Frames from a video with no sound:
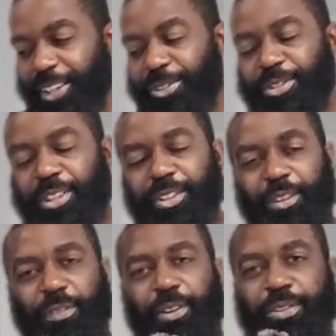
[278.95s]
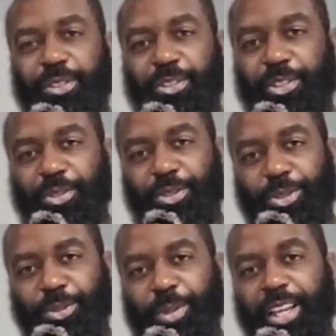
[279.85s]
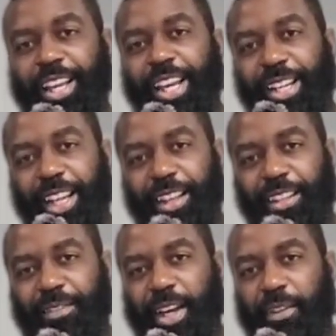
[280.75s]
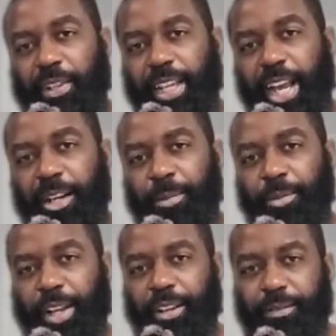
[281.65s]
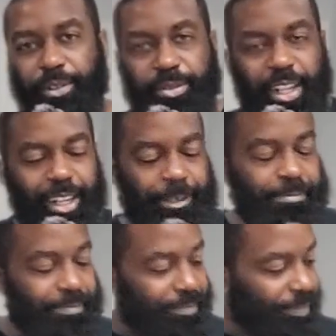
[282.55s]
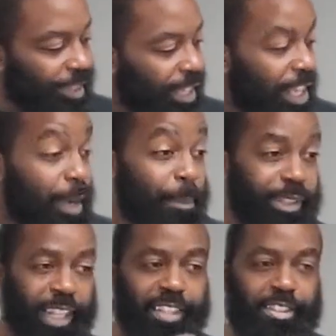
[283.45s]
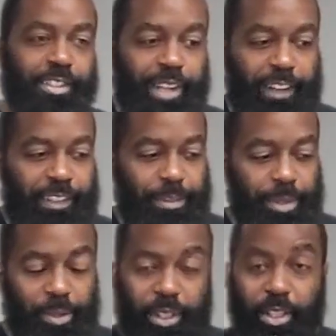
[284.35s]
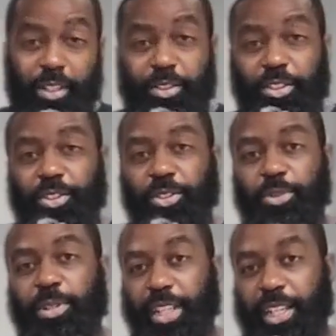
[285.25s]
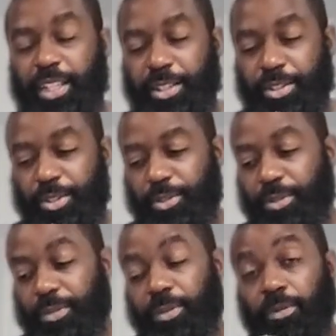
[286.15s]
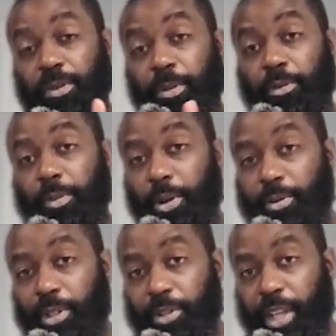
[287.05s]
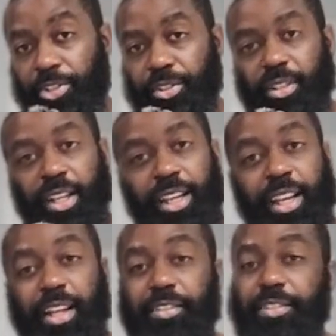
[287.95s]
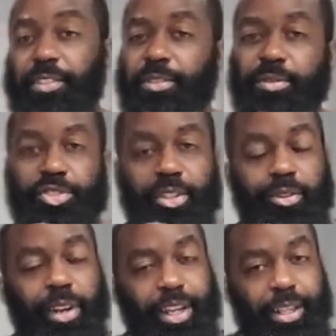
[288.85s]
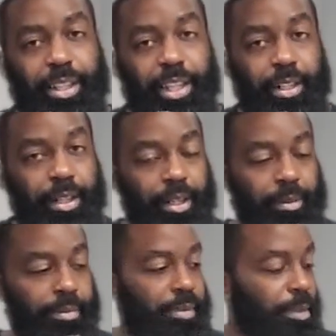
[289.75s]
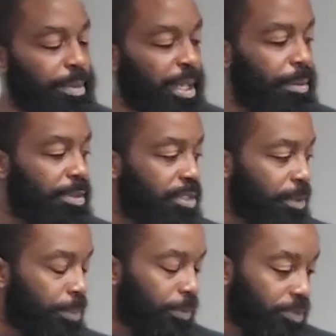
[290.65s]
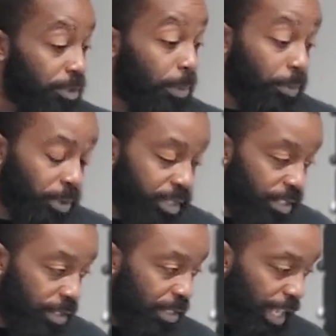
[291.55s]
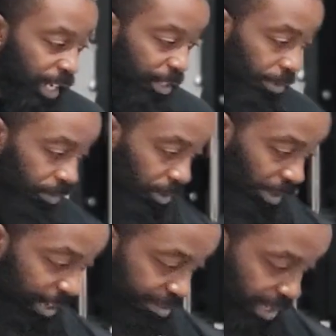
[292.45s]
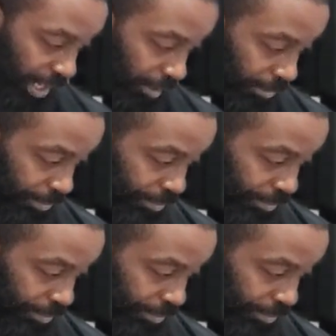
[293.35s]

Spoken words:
who's the folks on YouTube and they live out of a catamaran full time, but they still have the ability to do what they need to do from a remote location and still generate income to be able to support and sustain their lifestyle.